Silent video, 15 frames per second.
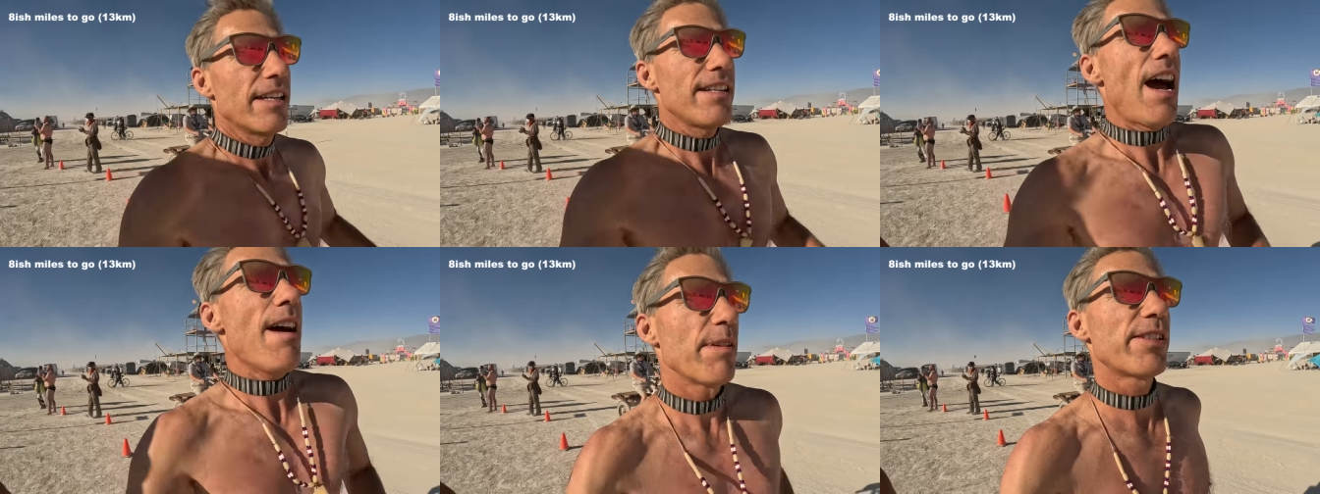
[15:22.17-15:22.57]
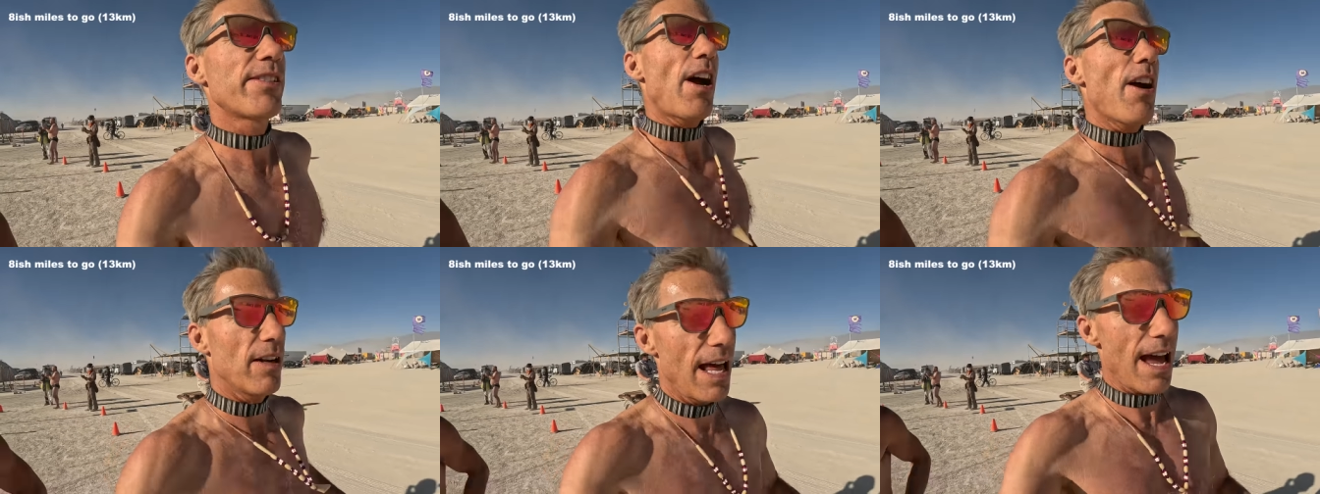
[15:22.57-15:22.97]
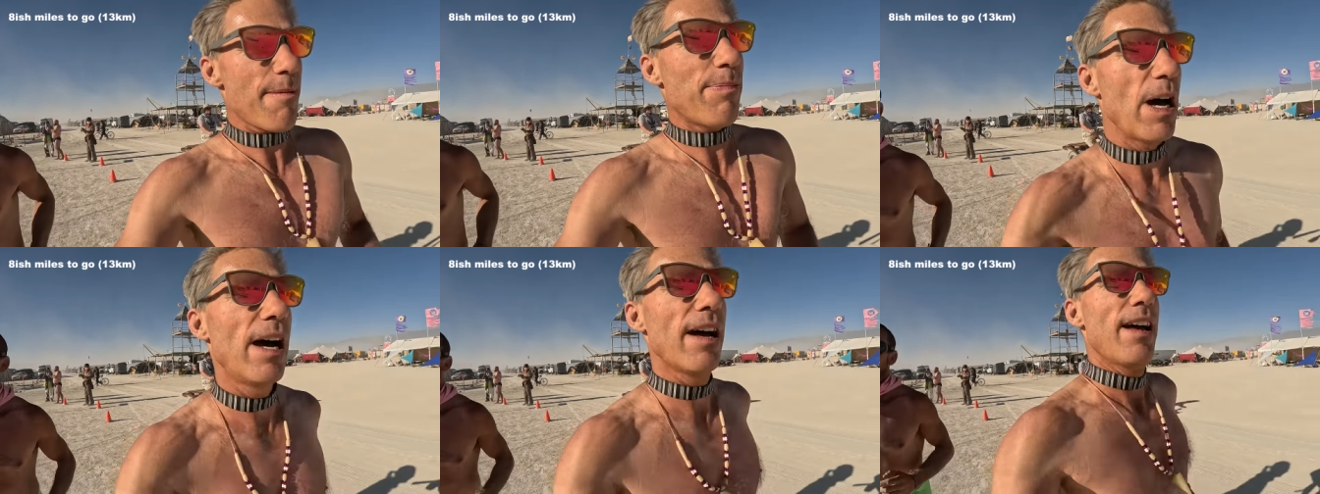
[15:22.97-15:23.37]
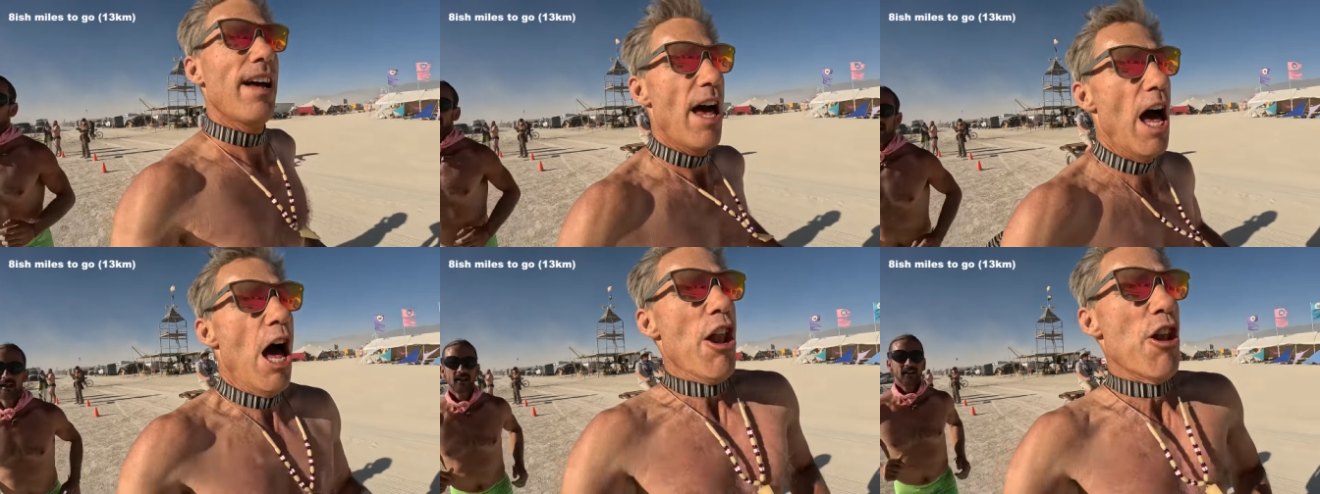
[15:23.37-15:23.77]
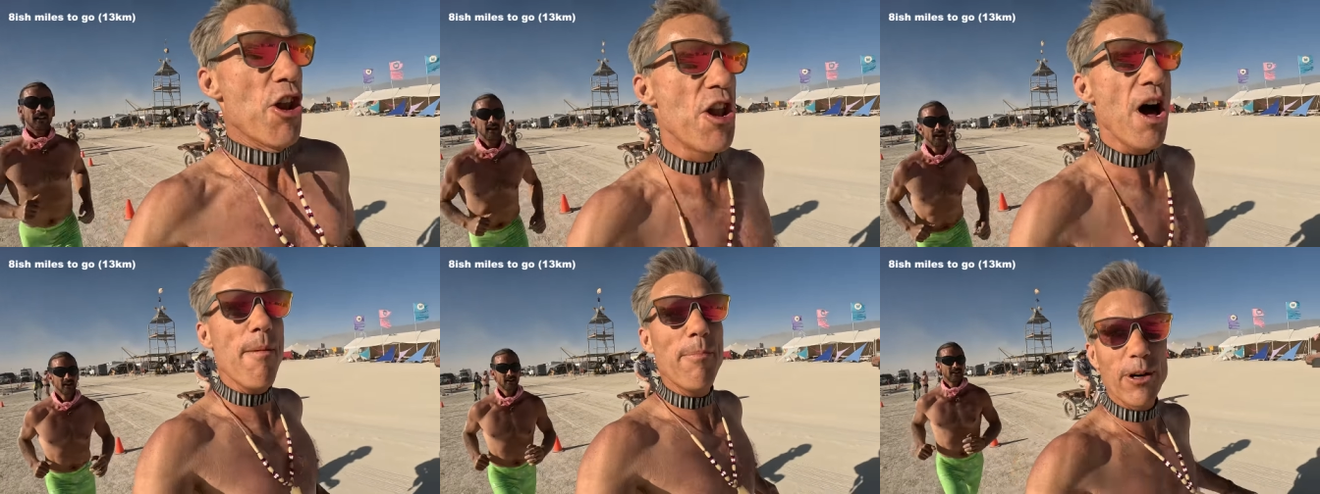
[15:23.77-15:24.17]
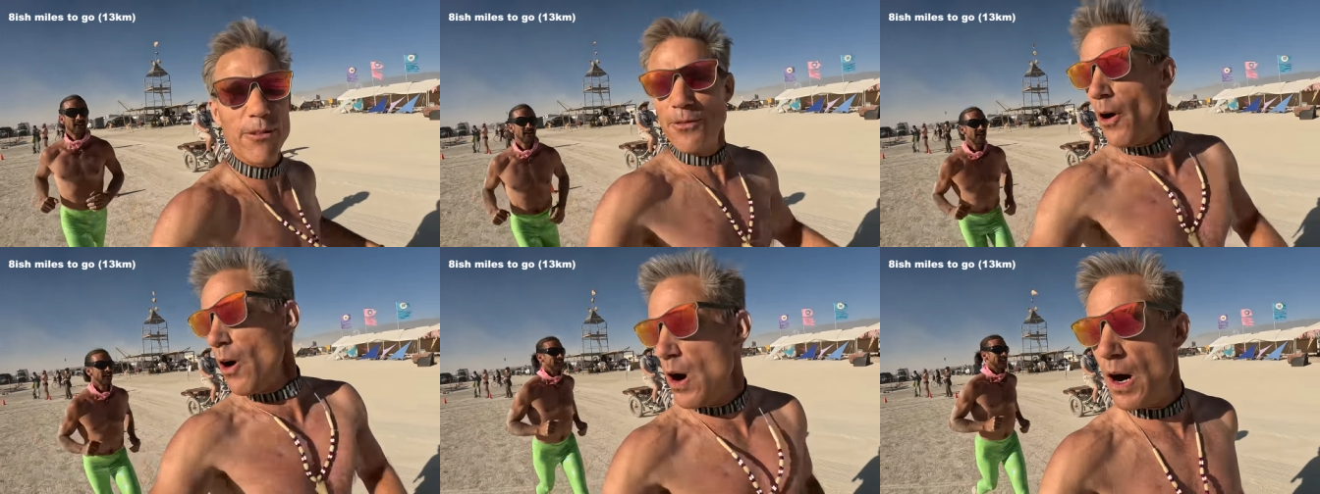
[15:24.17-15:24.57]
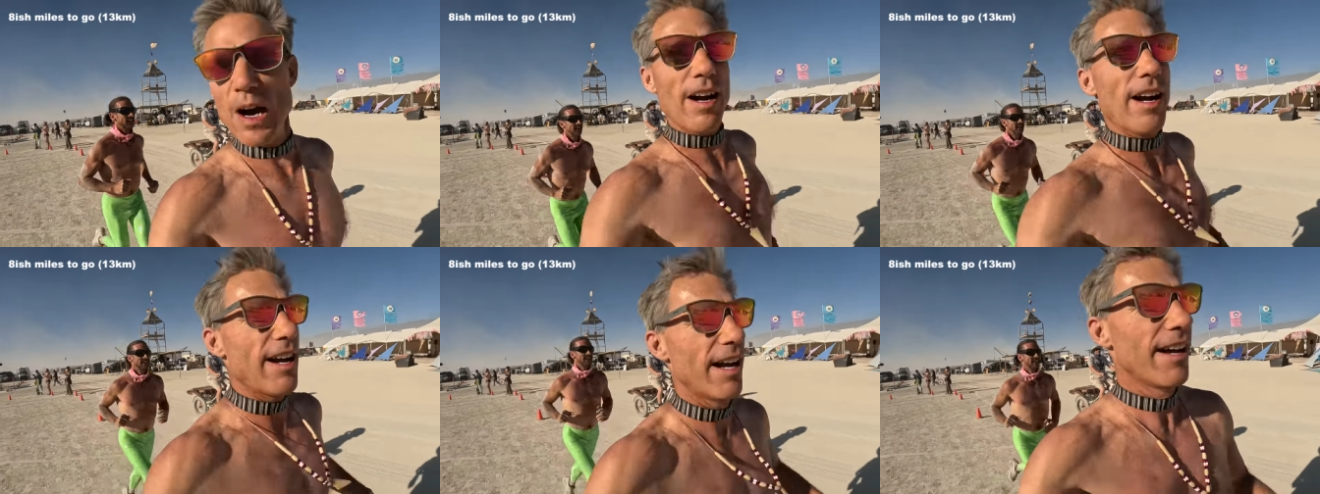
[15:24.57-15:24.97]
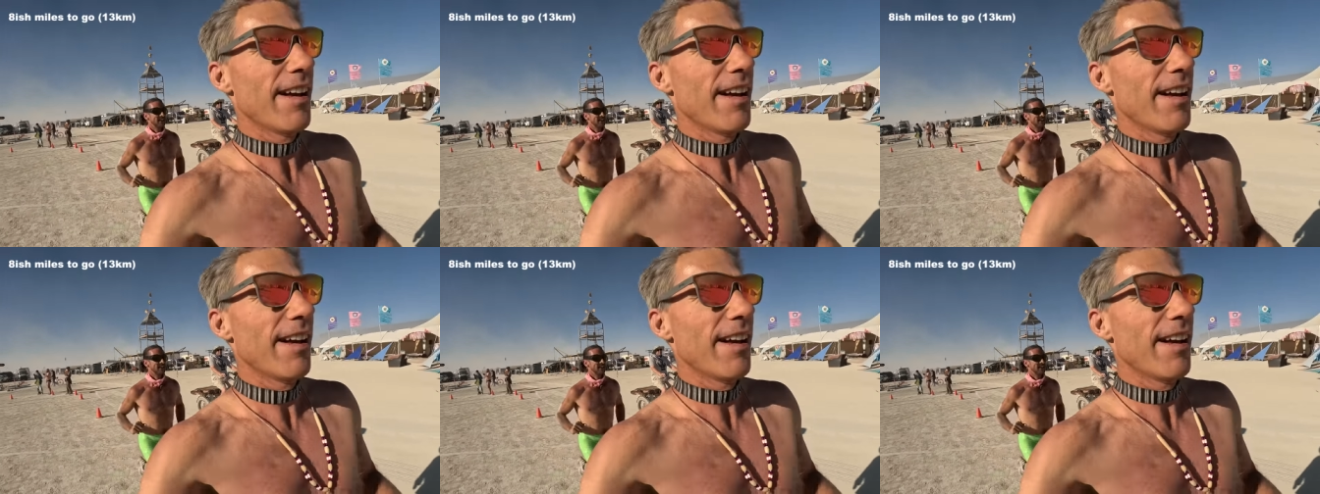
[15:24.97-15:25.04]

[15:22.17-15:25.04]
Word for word: Time to start lap number four.